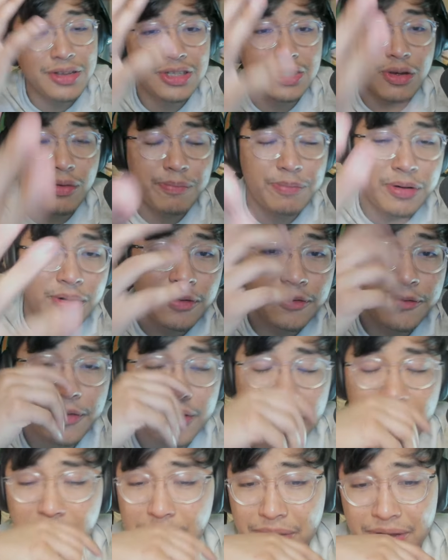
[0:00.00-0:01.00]
so
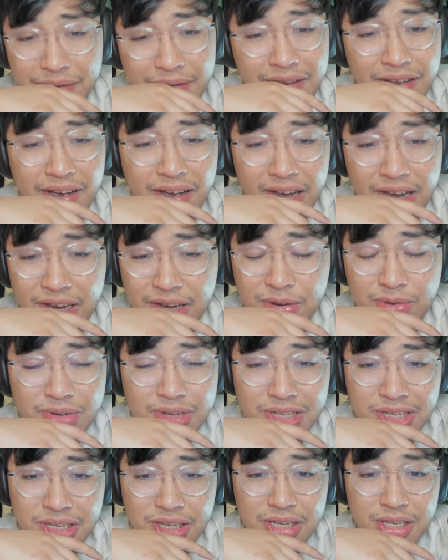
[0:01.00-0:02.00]
perfect, man, but Kaido
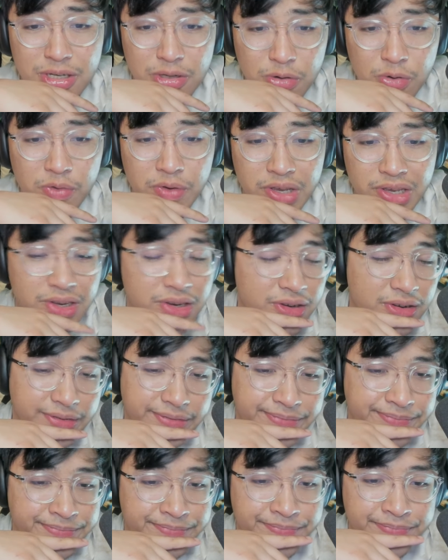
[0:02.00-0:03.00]
just destroyed it.
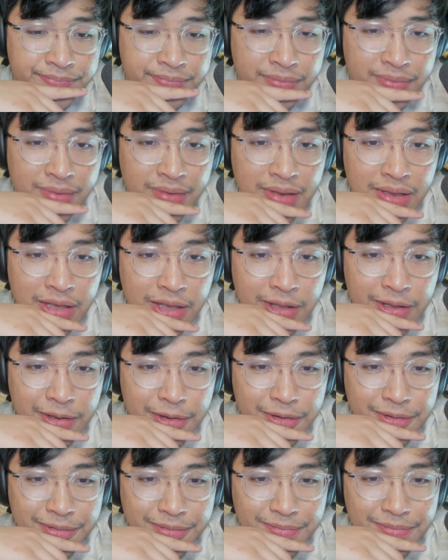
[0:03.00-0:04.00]

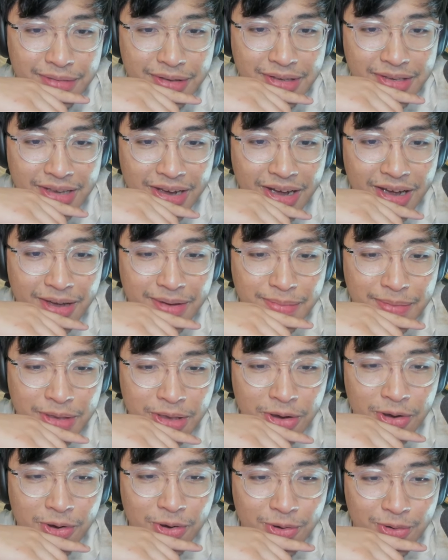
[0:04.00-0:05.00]
The time,
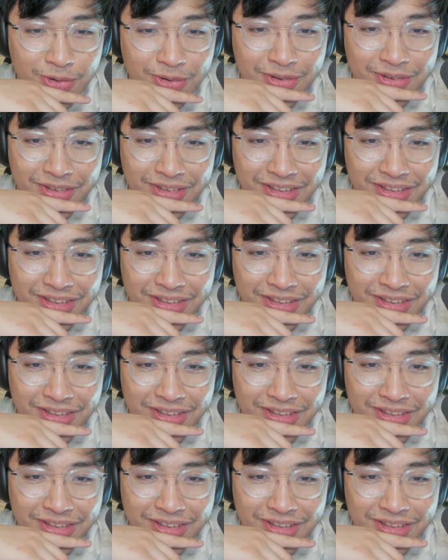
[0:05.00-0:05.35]
yo.